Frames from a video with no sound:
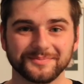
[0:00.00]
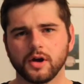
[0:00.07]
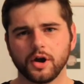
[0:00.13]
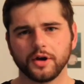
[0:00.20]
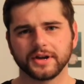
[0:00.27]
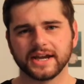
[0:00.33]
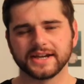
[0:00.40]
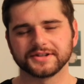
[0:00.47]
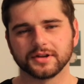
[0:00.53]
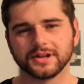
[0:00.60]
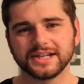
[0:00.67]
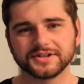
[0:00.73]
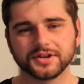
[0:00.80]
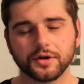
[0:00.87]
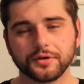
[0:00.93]
Okay, so
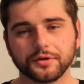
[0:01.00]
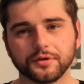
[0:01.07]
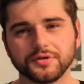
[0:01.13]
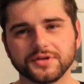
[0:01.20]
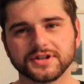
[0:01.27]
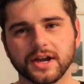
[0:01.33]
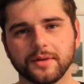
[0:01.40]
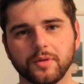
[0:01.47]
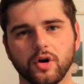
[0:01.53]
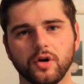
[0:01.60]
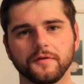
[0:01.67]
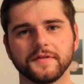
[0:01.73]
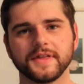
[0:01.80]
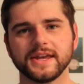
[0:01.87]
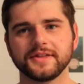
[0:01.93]
let's go through some
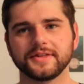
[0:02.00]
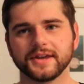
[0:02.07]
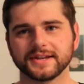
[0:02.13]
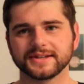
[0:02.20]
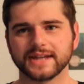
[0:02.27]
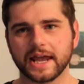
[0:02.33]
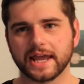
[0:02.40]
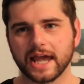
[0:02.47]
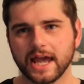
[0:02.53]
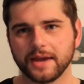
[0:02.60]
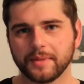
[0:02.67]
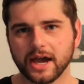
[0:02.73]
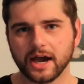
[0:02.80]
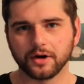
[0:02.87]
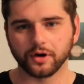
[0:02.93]
of the things that
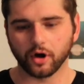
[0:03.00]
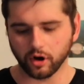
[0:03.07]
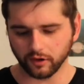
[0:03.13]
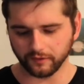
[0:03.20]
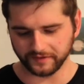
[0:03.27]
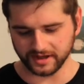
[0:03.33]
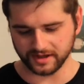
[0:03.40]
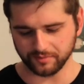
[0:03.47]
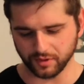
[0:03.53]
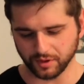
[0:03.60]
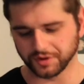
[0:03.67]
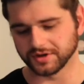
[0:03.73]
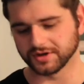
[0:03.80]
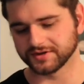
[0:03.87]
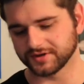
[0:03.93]
came out of the
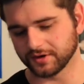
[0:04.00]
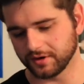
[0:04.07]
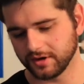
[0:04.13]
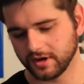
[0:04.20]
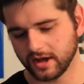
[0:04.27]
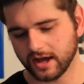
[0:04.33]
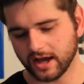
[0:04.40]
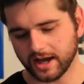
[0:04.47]
merger. So